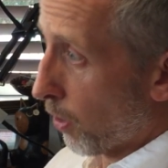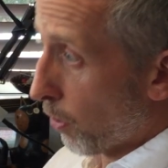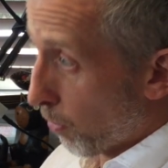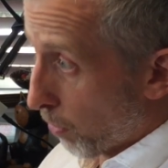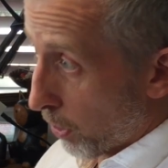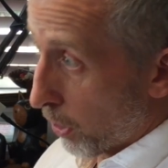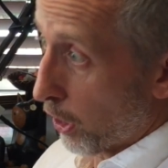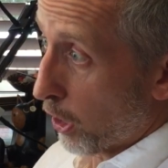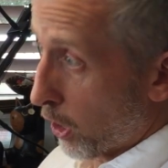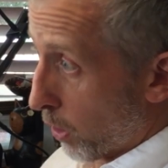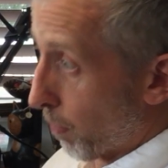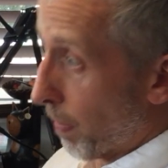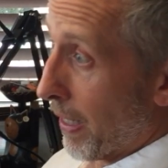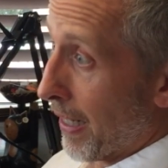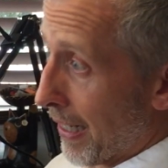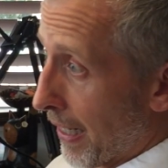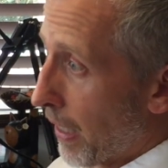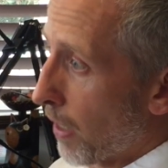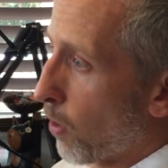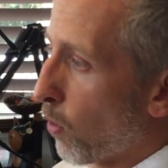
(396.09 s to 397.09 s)
who is
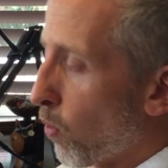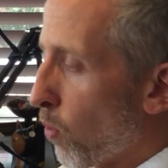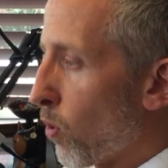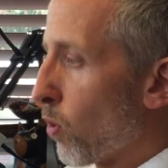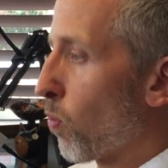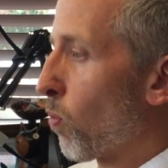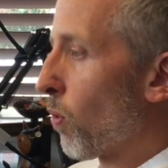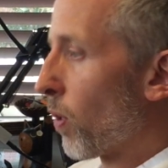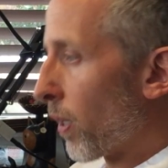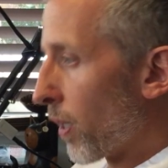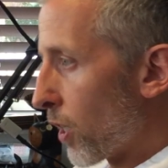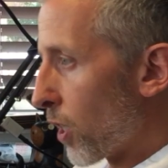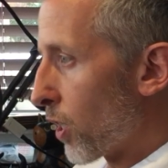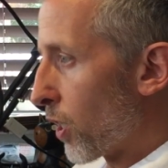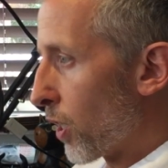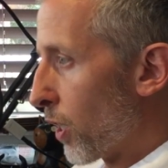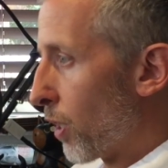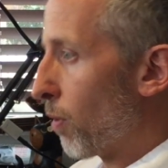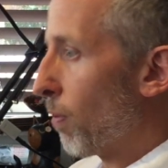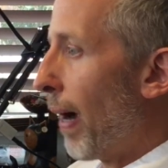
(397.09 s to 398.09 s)
expressing those words
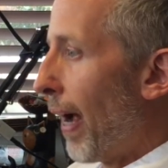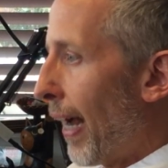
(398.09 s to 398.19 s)
to you